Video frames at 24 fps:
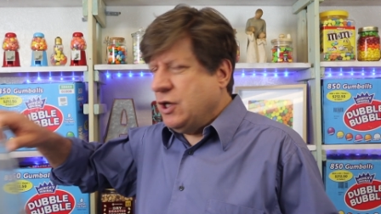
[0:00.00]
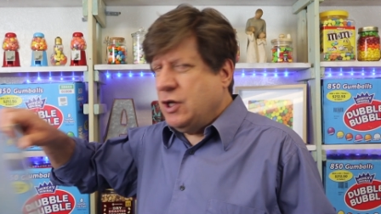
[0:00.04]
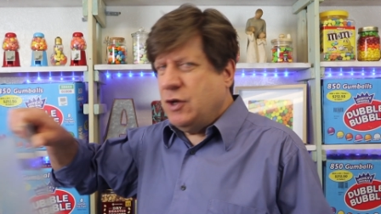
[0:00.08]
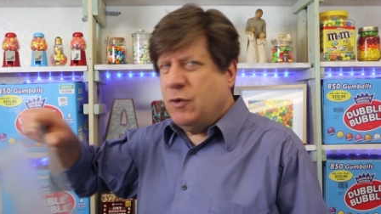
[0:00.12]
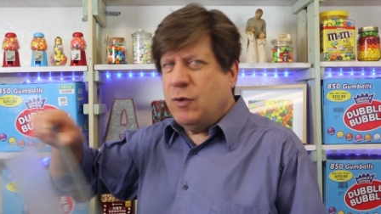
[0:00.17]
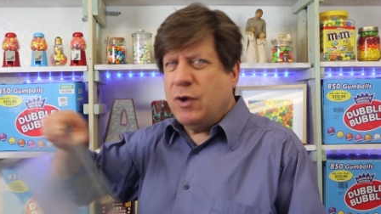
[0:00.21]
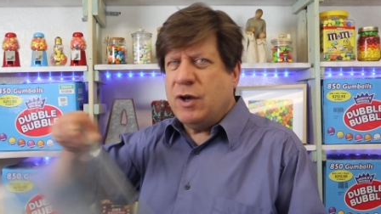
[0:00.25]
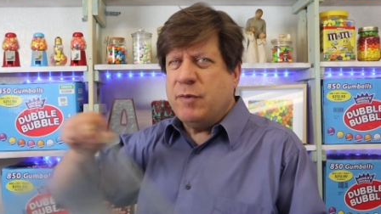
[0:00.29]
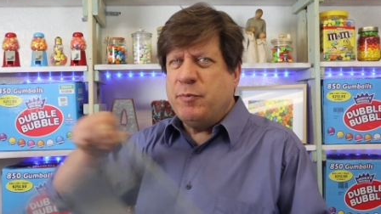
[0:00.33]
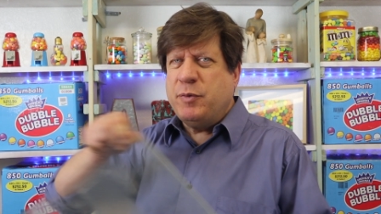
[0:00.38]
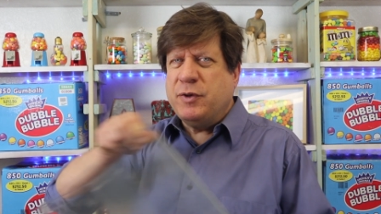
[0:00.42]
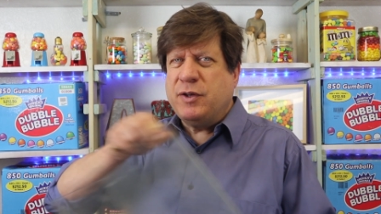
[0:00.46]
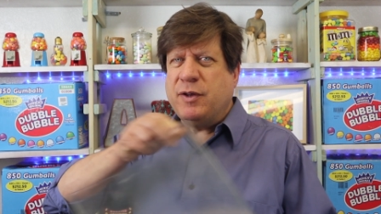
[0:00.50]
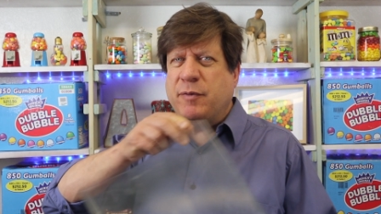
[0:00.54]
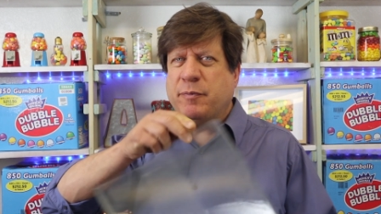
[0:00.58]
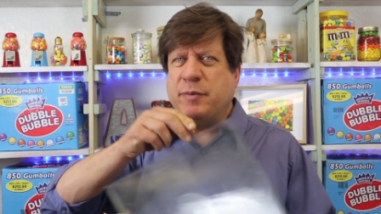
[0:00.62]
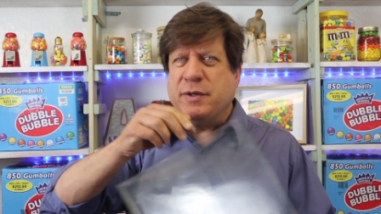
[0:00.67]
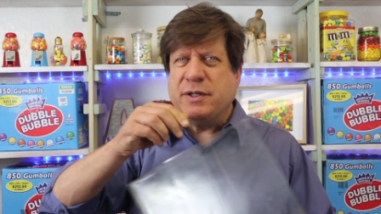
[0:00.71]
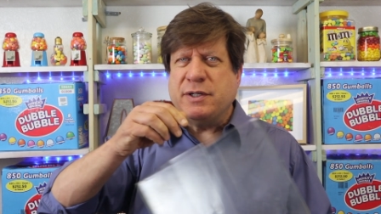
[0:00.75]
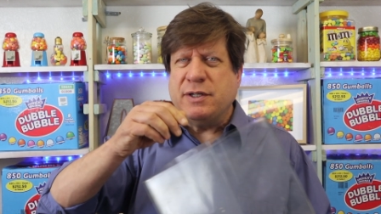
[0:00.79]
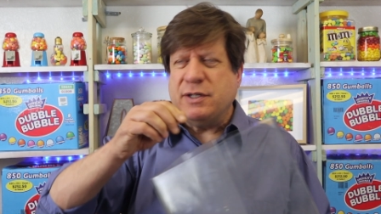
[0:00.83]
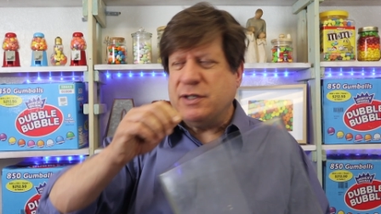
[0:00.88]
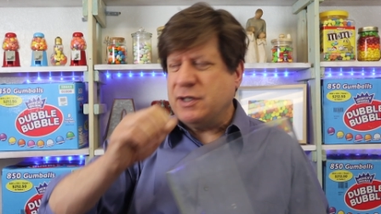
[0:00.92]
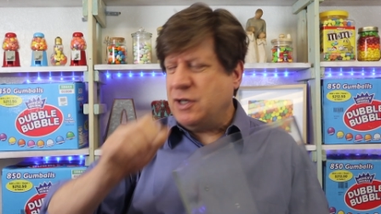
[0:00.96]
You want to put the
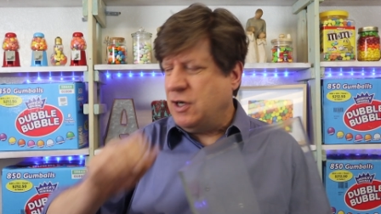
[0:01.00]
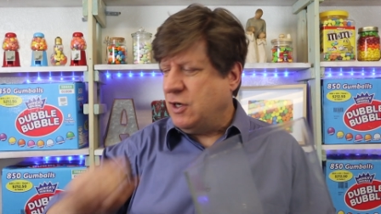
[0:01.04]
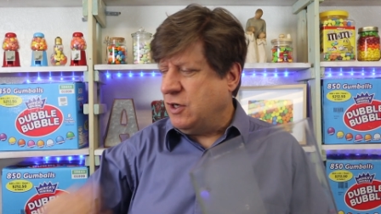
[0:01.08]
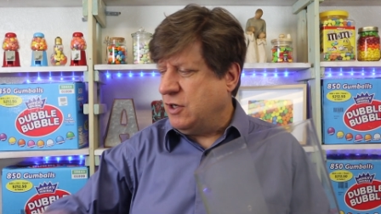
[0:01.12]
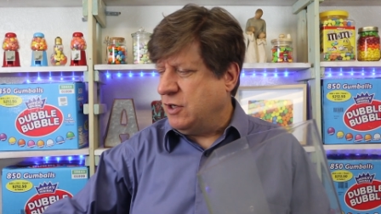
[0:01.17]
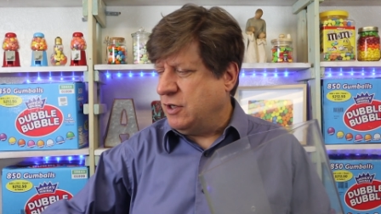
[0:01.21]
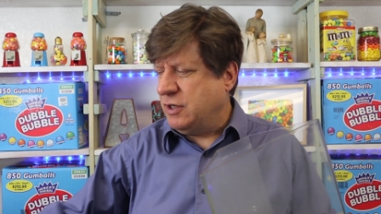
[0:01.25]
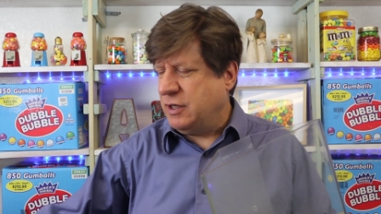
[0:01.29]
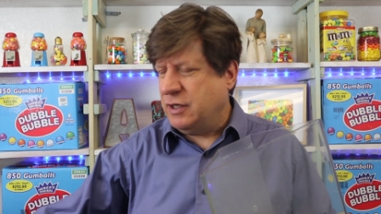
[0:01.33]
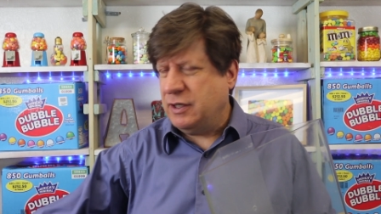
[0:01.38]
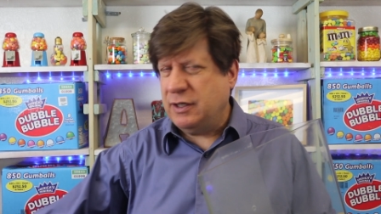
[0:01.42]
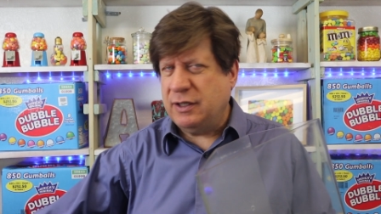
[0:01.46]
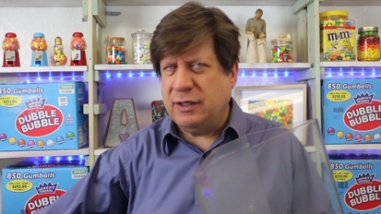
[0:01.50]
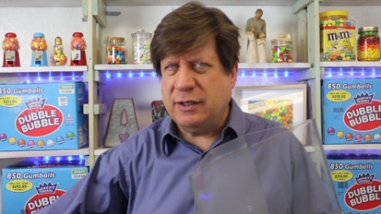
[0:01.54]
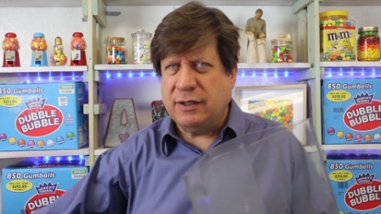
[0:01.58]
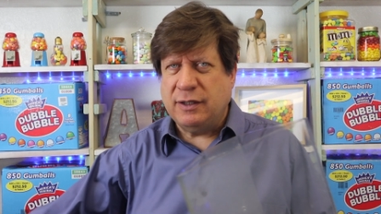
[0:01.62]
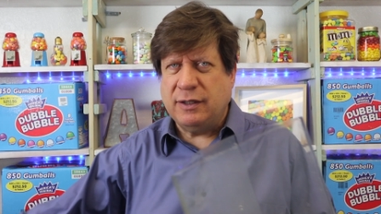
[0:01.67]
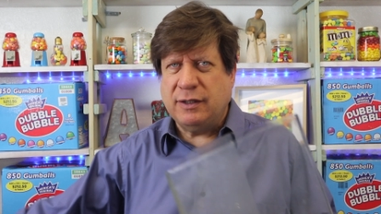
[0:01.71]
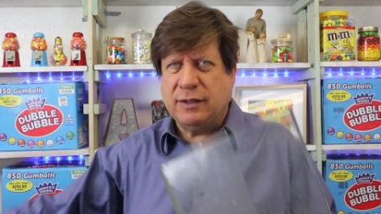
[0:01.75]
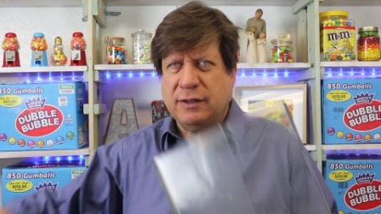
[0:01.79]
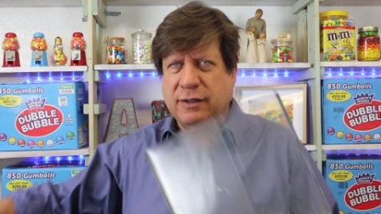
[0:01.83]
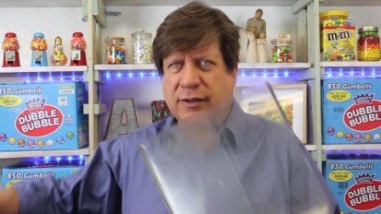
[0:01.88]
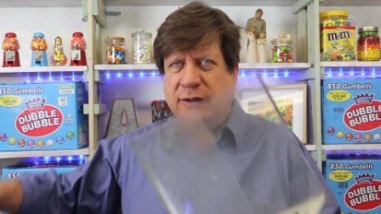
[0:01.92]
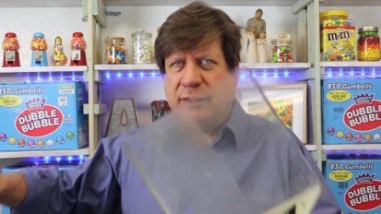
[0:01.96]
business card
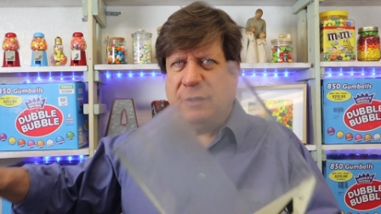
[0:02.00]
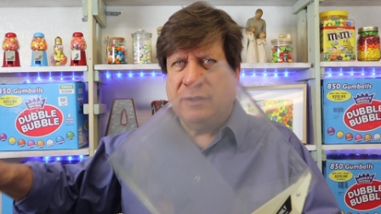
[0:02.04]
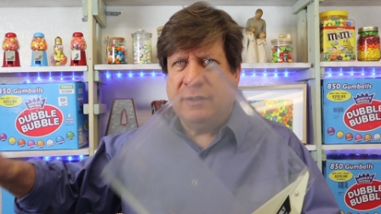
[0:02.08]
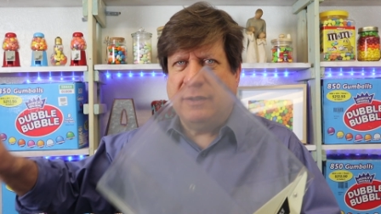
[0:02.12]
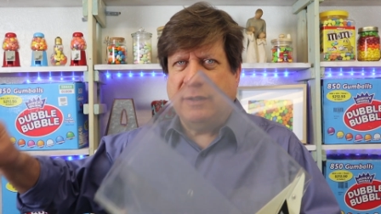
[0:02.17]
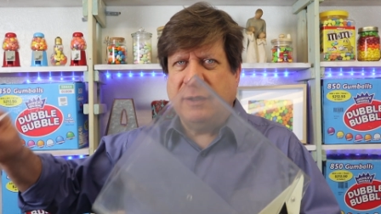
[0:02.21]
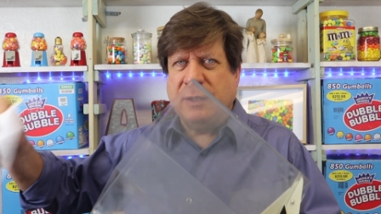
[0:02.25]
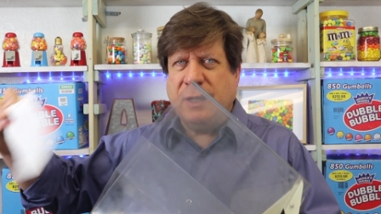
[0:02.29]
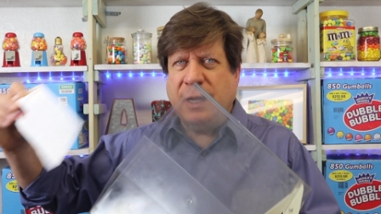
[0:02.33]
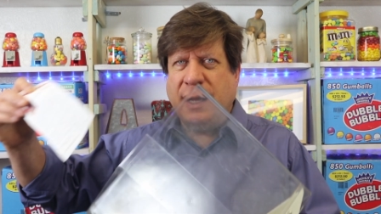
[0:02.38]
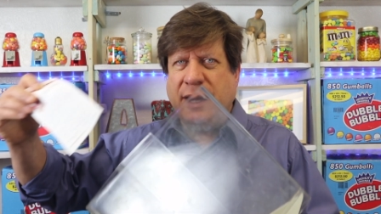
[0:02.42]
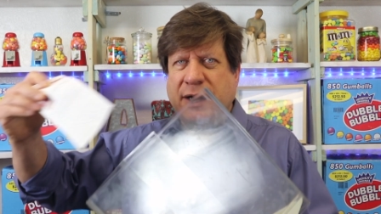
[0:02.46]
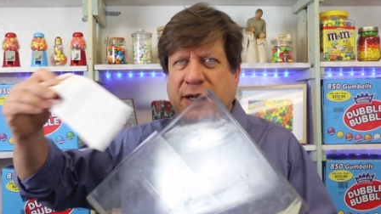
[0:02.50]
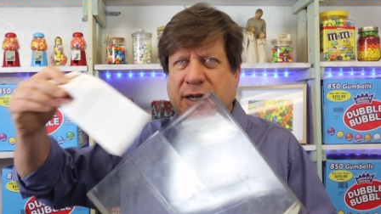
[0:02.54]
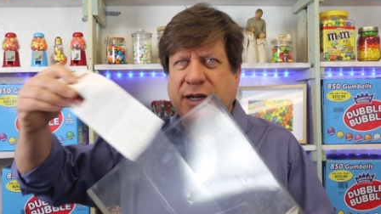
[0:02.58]
on